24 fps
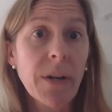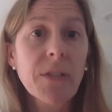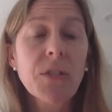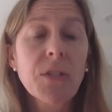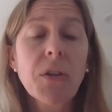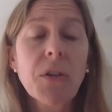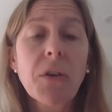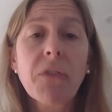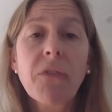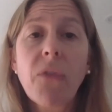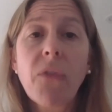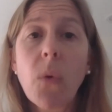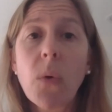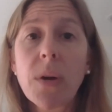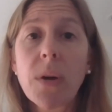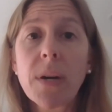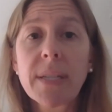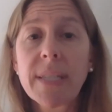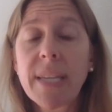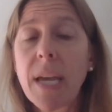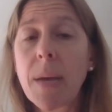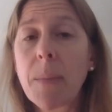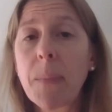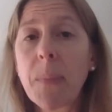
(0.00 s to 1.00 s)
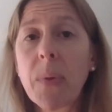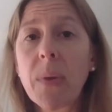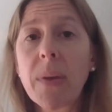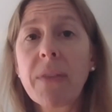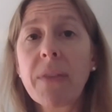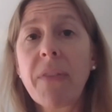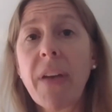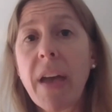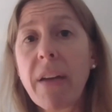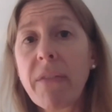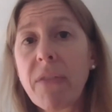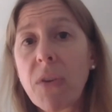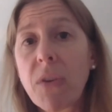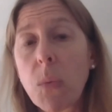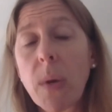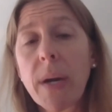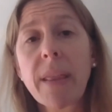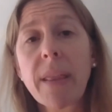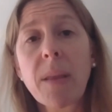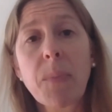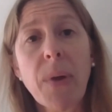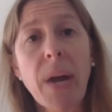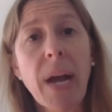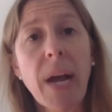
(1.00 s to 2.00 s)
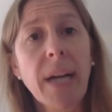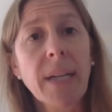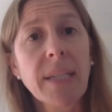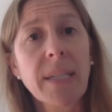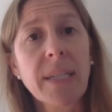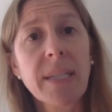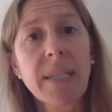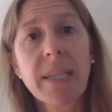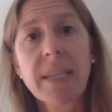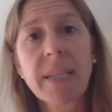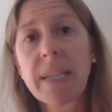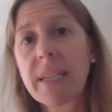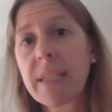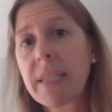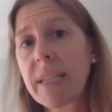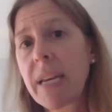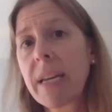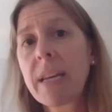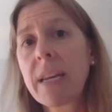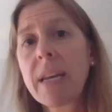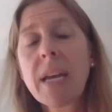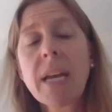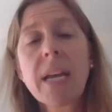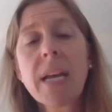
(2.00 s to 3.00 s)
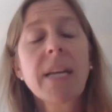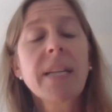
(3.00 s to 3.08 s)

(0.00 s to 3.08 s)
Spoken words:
So for example, if everyone in the practice, as I said,